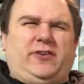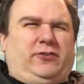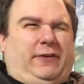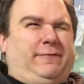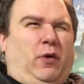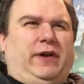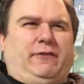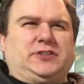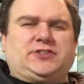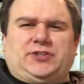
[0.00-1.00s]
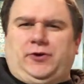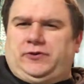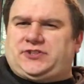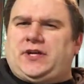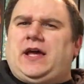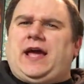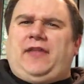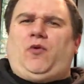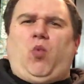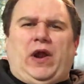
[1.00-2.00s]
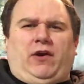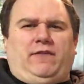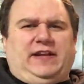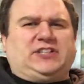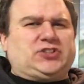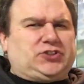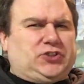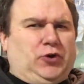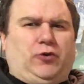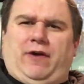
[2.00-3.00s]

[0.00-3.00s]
There's like 4 different suits, and the winner of each suit,